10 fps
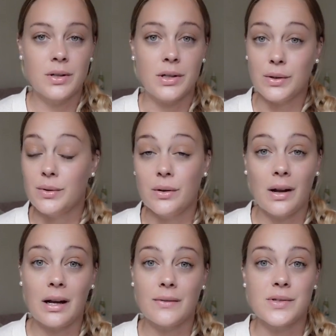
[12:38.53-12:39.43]
You do
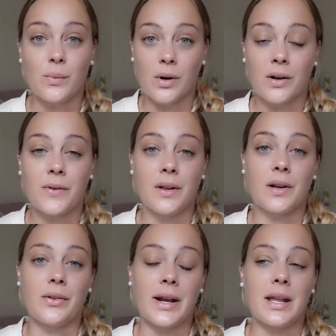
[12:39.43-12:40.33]
not have to work for the
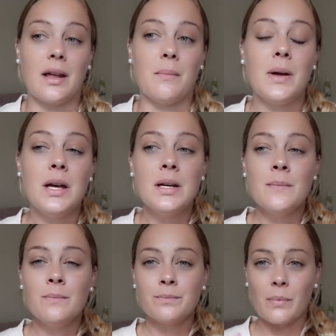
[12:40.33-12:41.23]
curriculum.
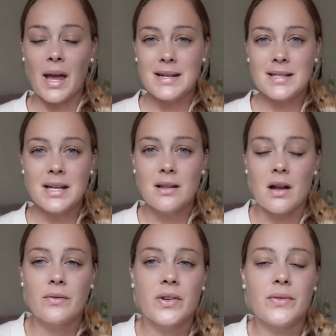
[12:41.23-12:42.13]
I see a
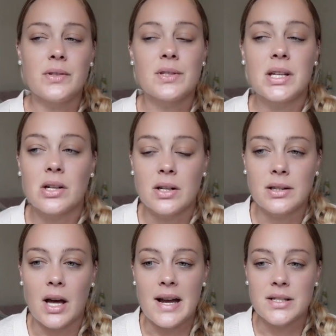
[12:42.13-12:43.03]
lot of reviews here
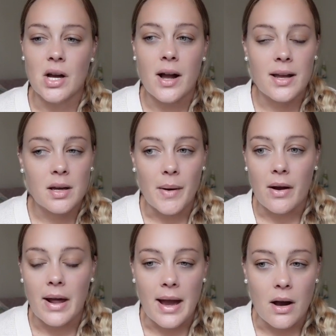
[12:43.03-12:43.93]
online talking
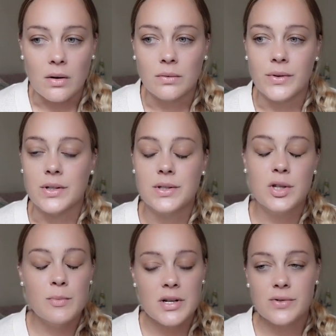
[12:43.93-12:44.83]
about how there's
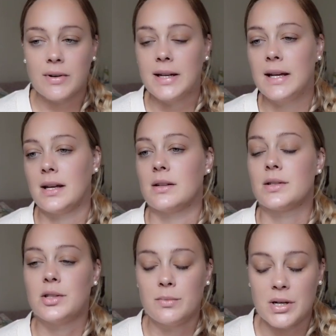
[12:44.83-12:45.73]
too much reading,
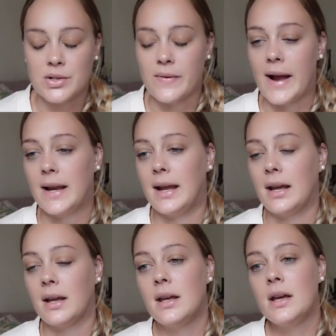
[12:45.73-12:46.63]
there's too much
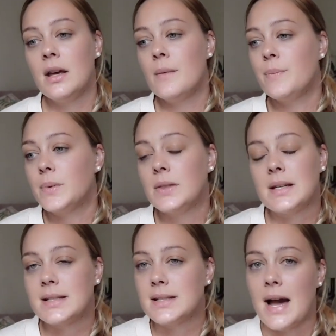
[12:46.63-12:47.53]
writing,
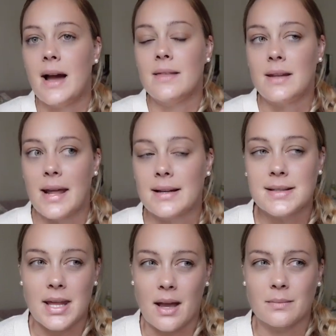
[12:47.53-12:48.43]
this, that, and the
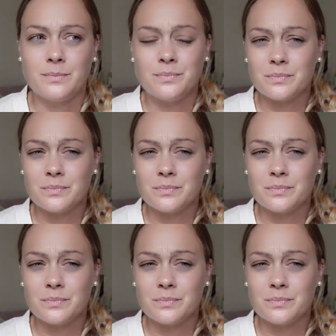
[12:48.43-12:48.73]
next thing.